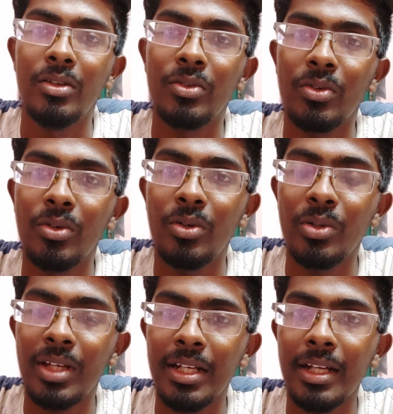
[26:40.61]
So you
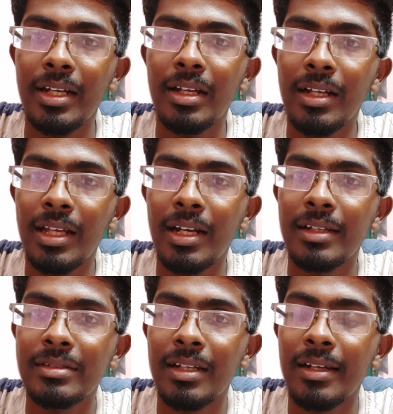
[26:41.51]
can get a clear
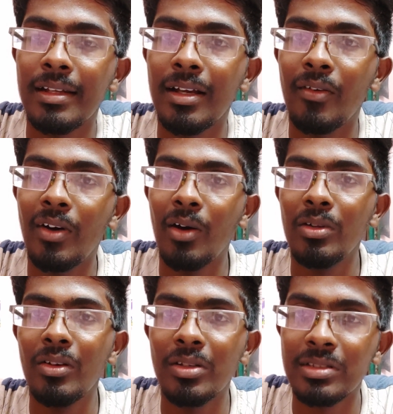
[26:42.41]
understanding of how
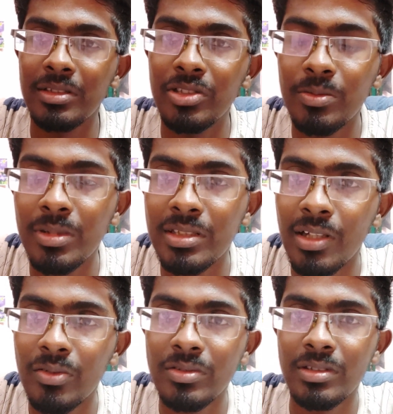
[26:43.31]
the instrument
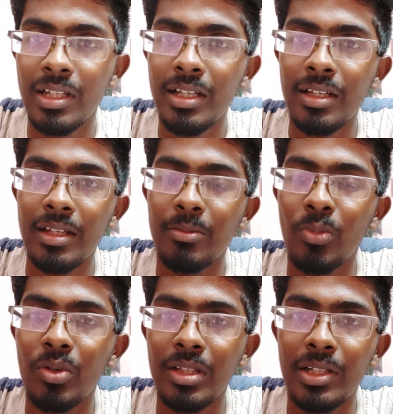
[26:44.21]
sounds like in
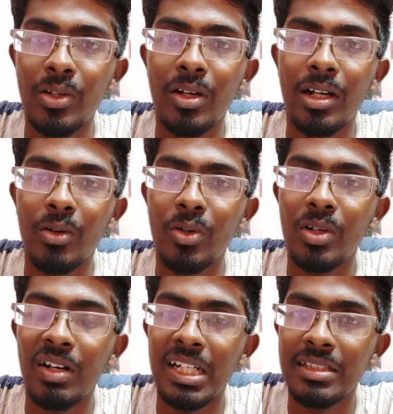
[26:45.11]
both indoor and outdoor
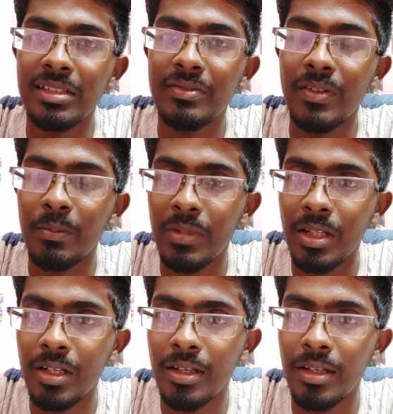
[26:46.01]
conditions from the